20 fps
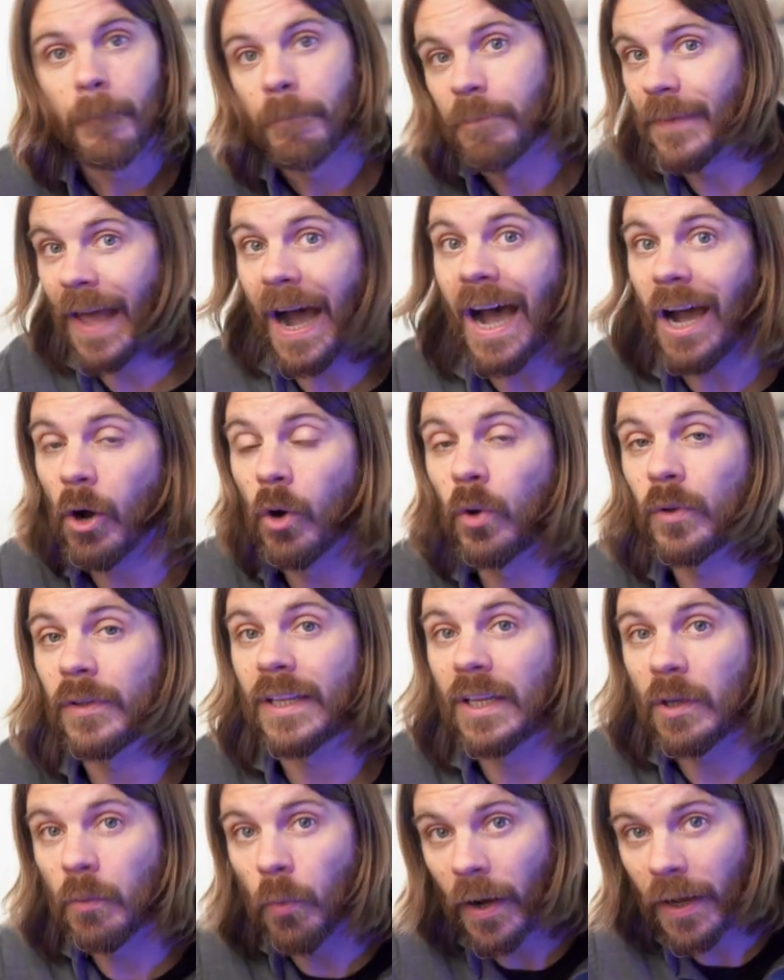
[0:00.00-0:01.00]
not
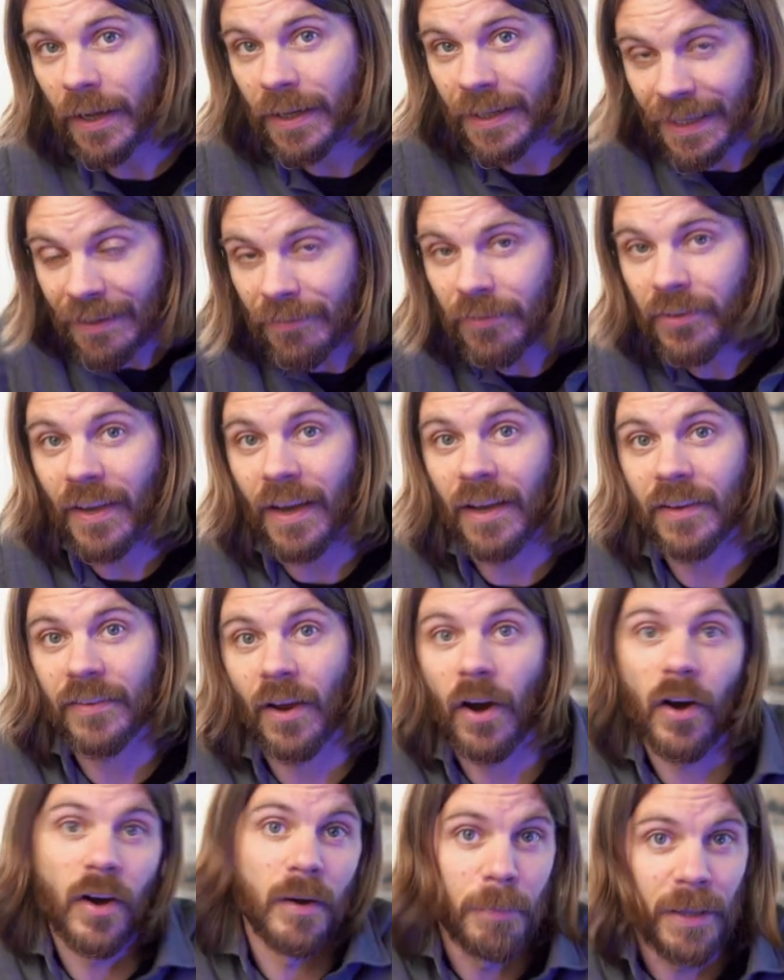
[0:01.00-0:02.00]
only what gives us
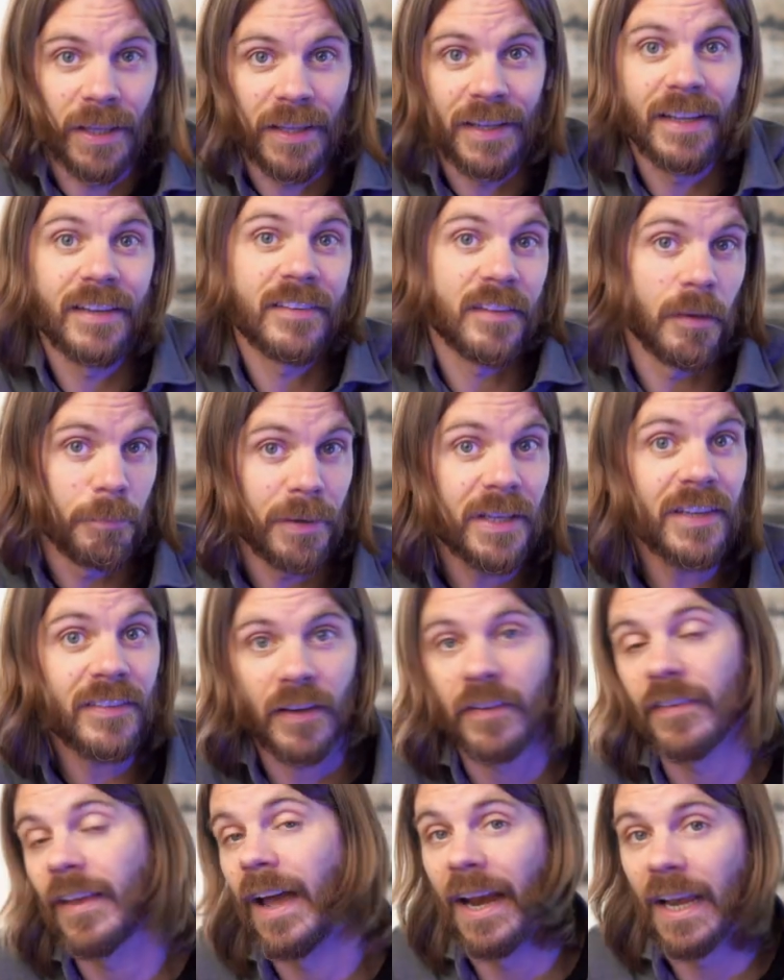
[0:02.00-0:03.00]
our ability to be
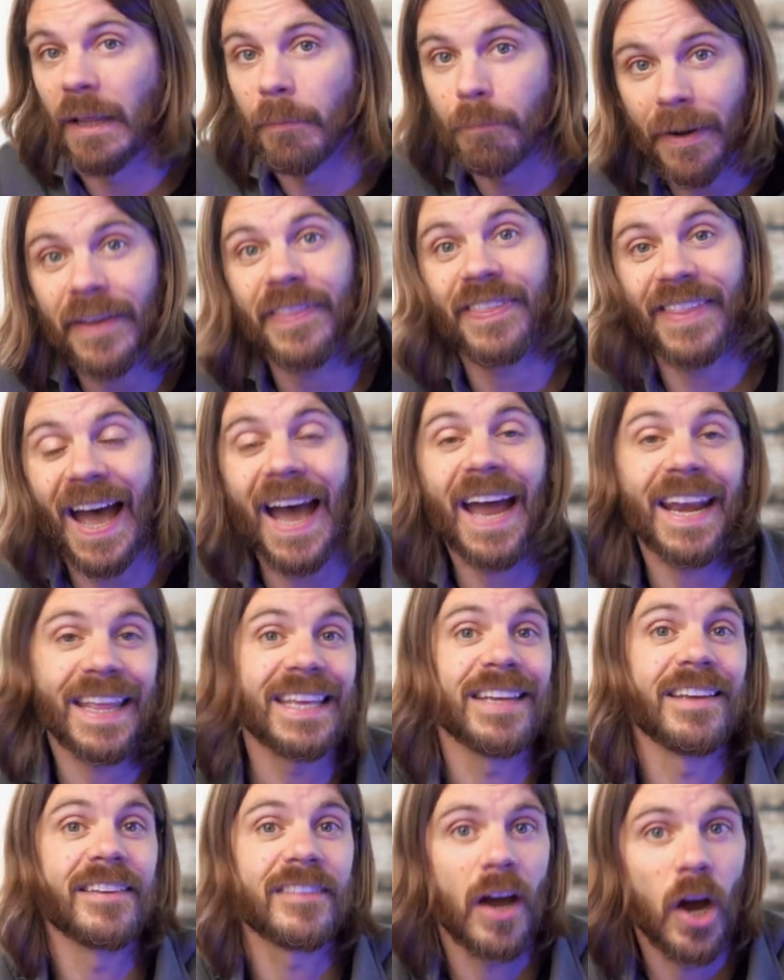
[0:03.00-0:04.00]
society, but that
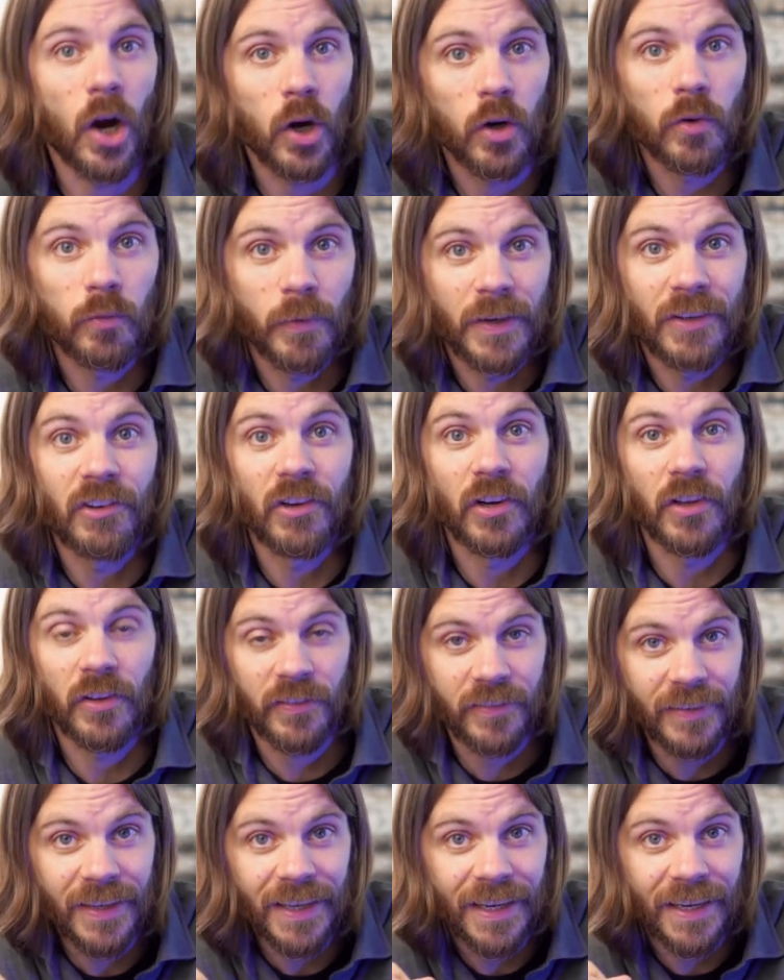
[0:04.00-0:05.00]
is our original
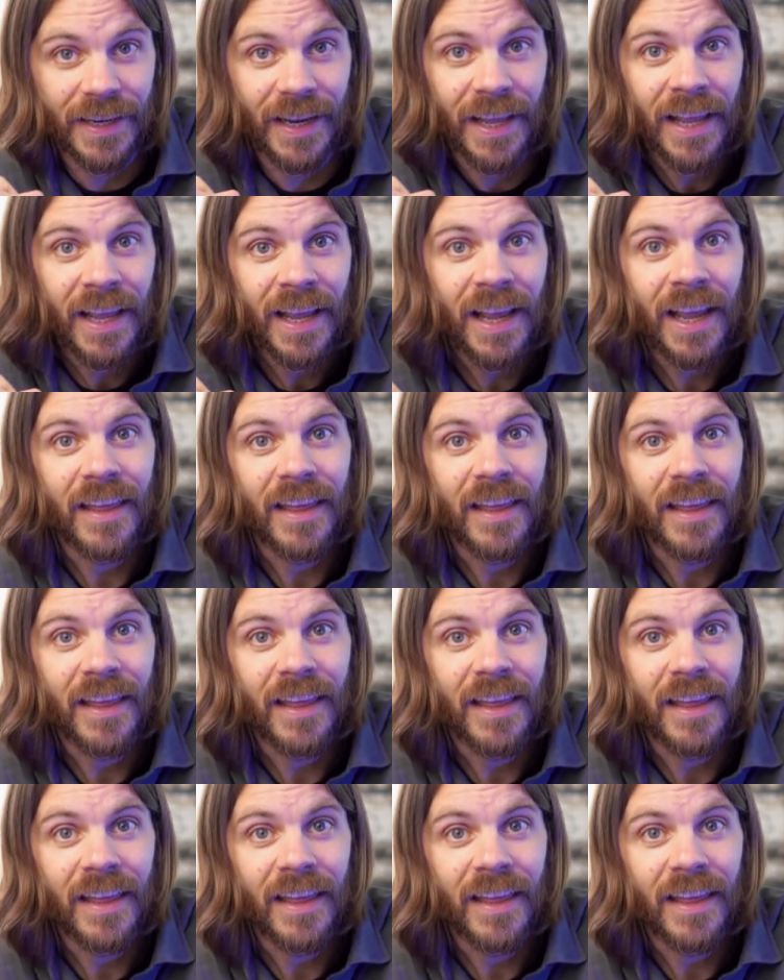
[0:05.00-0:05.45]
sin